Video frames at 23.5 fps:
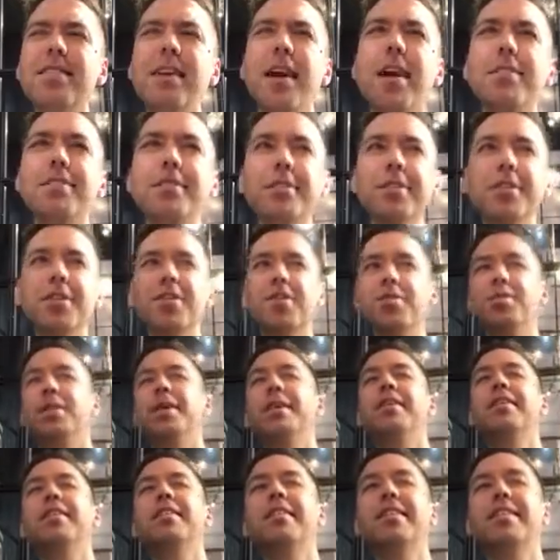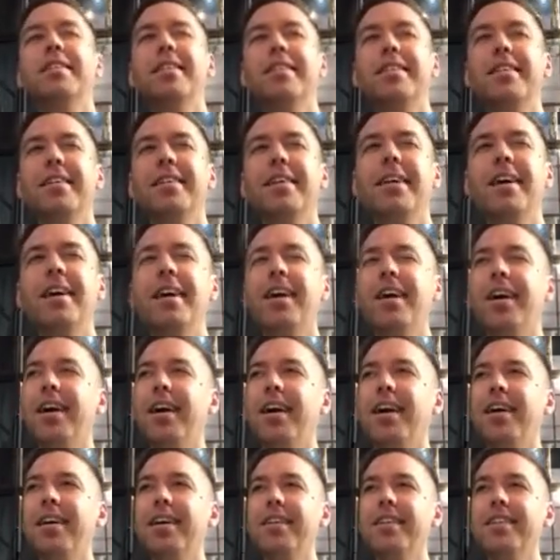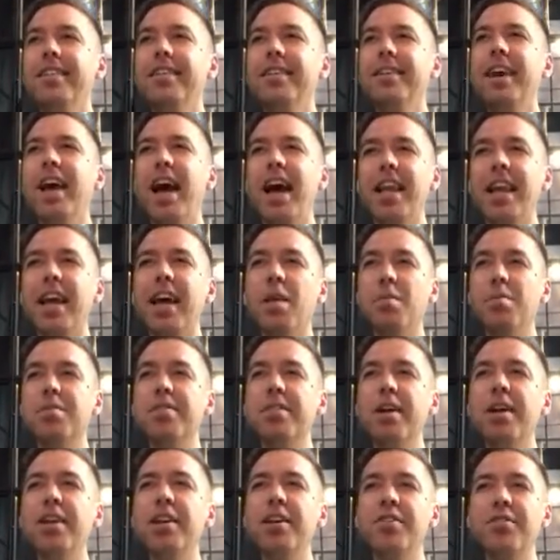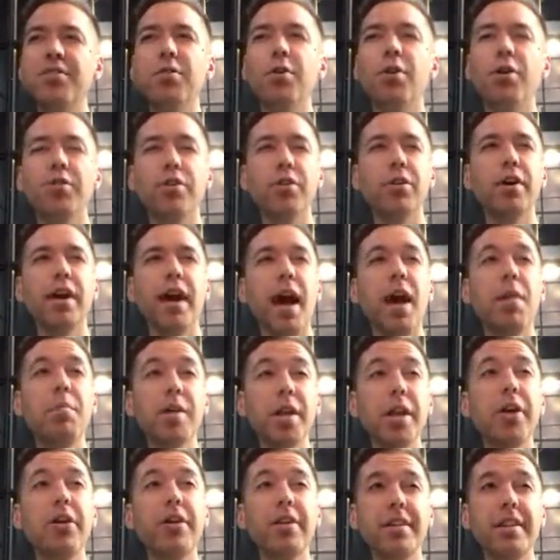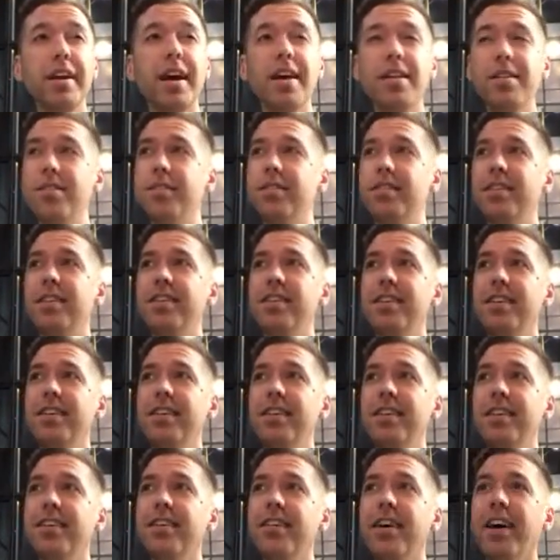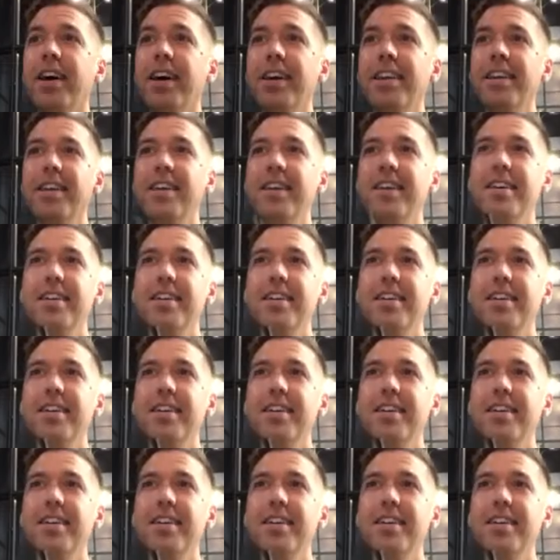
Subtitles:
sounds a little bit, like I'm studying for a vocabulary test, right?